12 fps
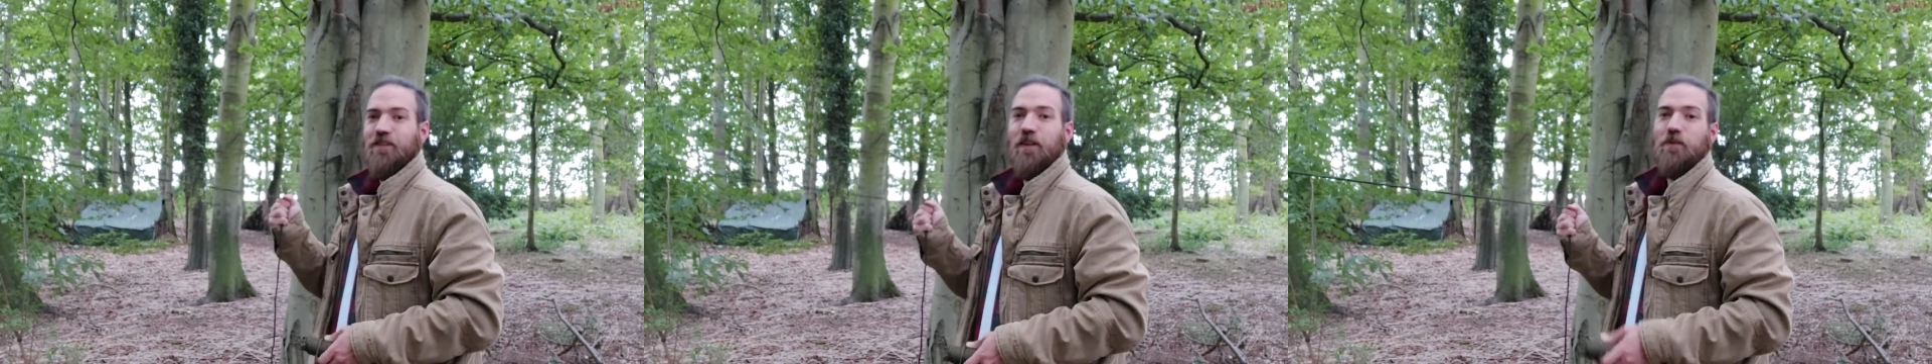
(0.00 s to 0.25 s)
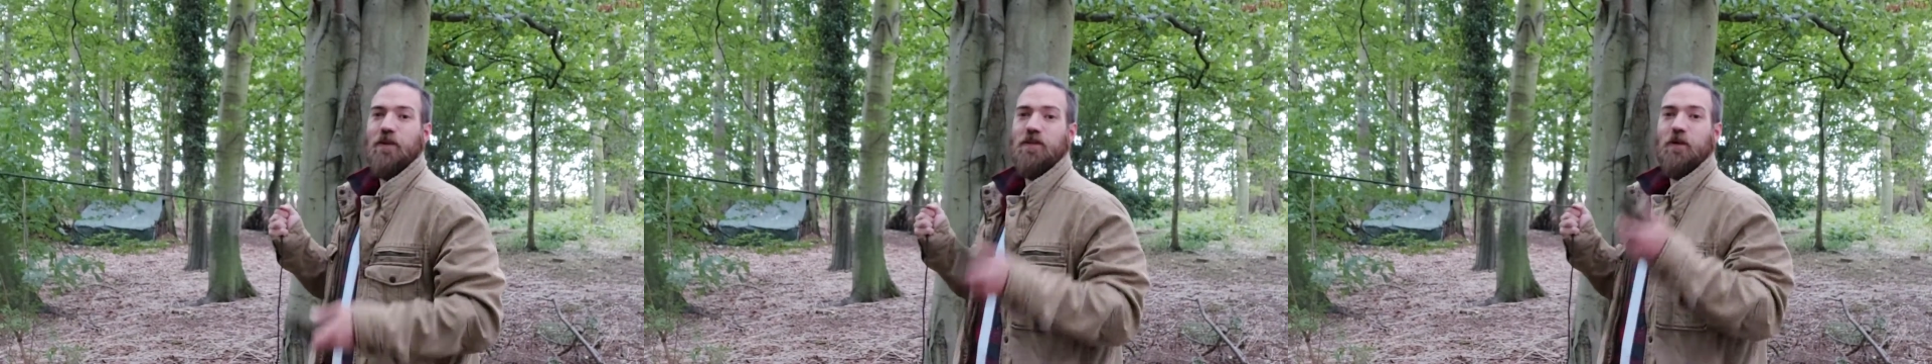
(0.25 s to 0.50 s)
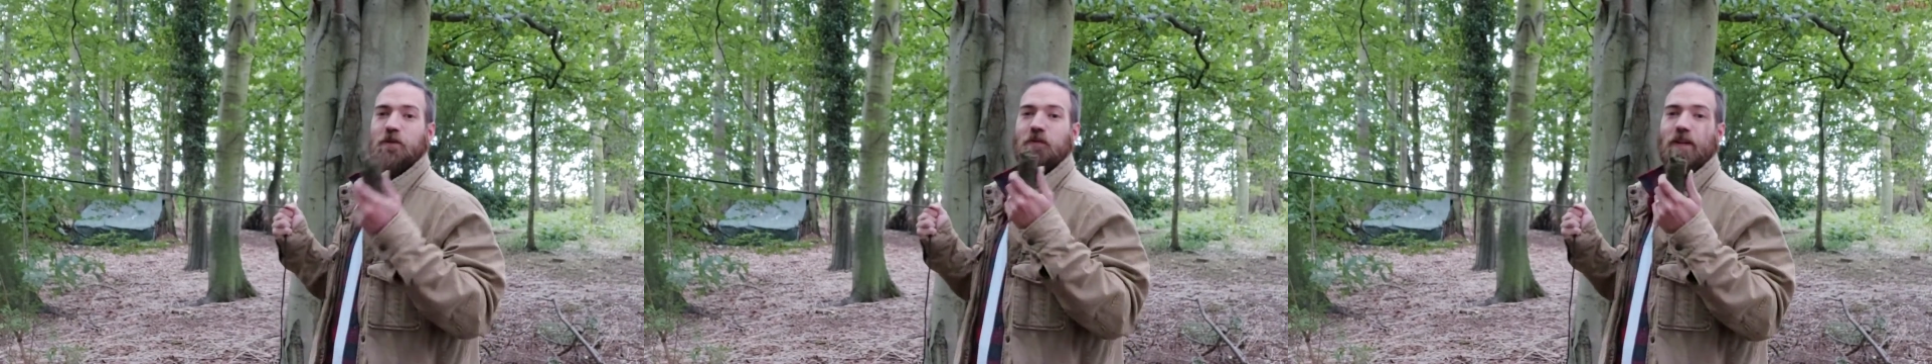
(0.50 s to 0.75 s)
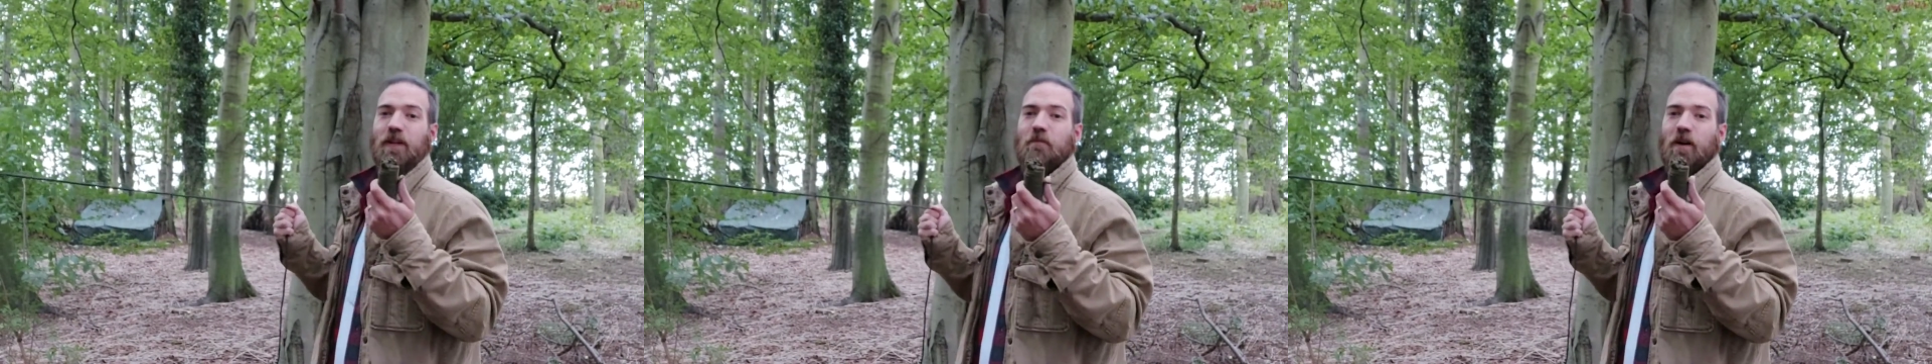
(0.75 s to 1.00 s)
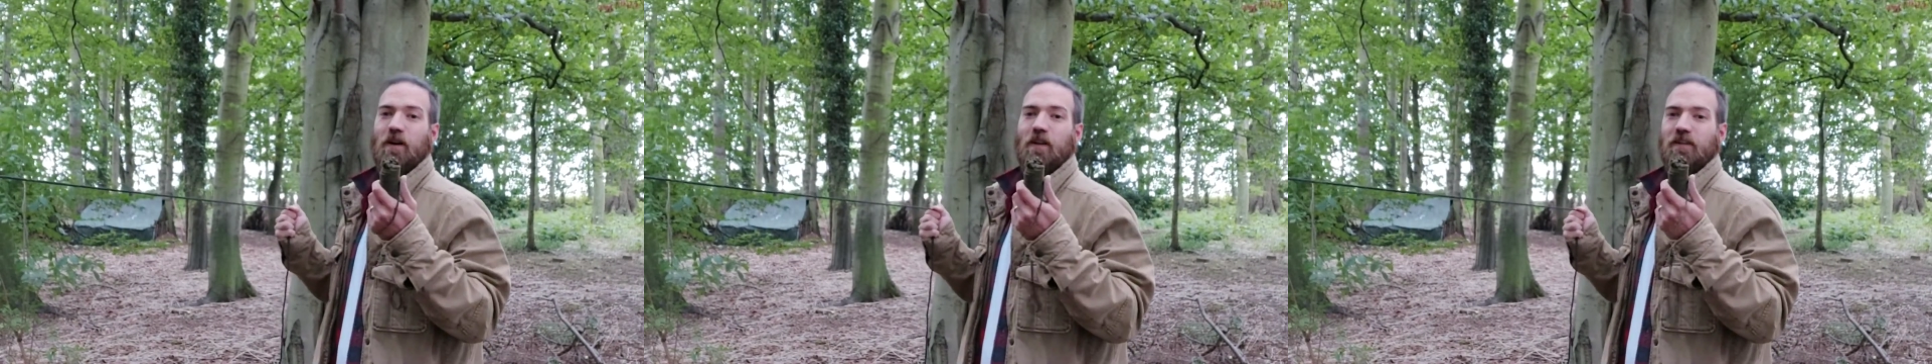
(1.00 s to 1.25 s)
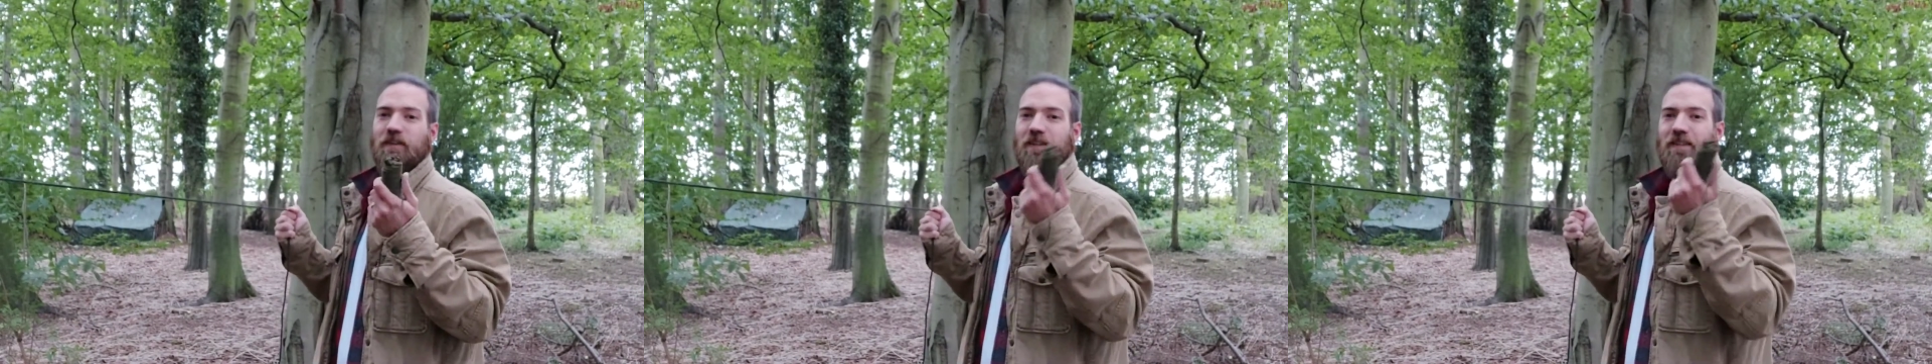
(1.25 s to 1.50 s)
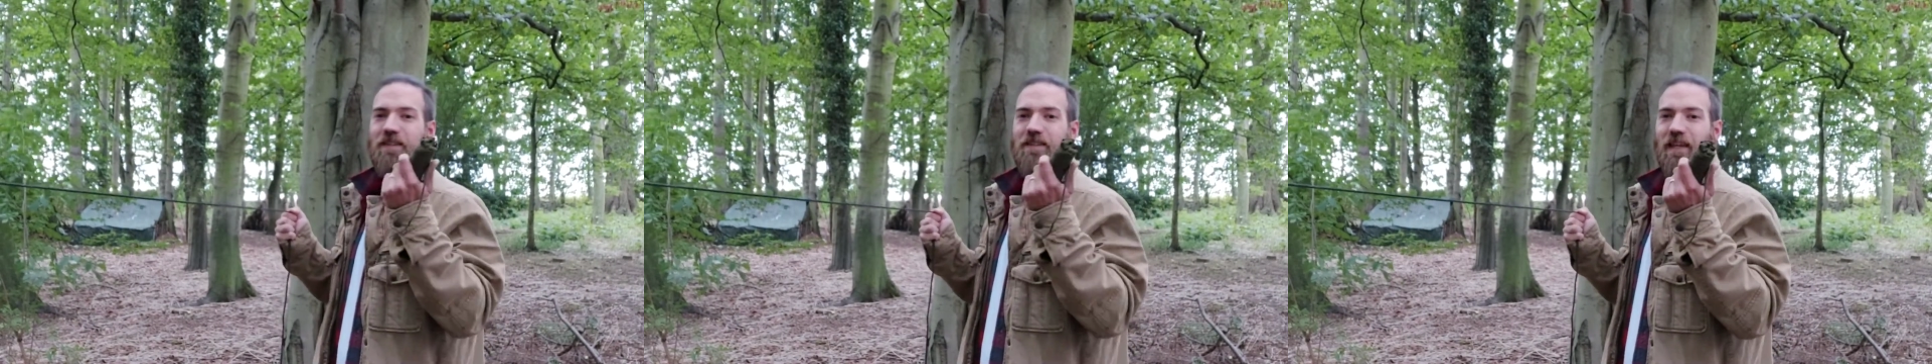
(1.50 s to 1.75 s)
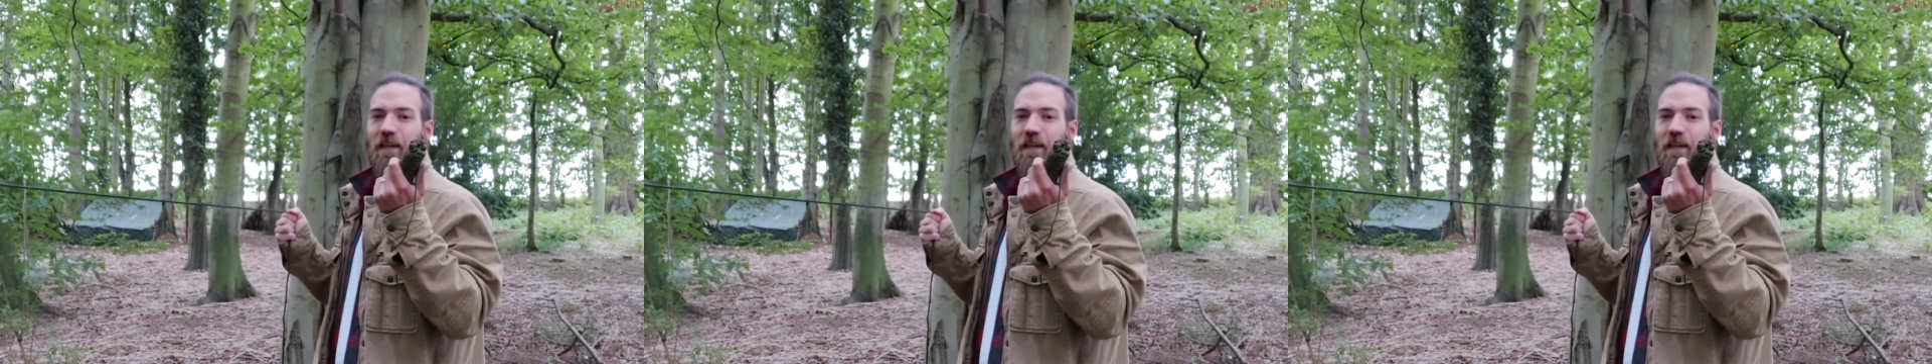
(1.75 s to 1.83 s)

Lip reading: So that's why it's always really important to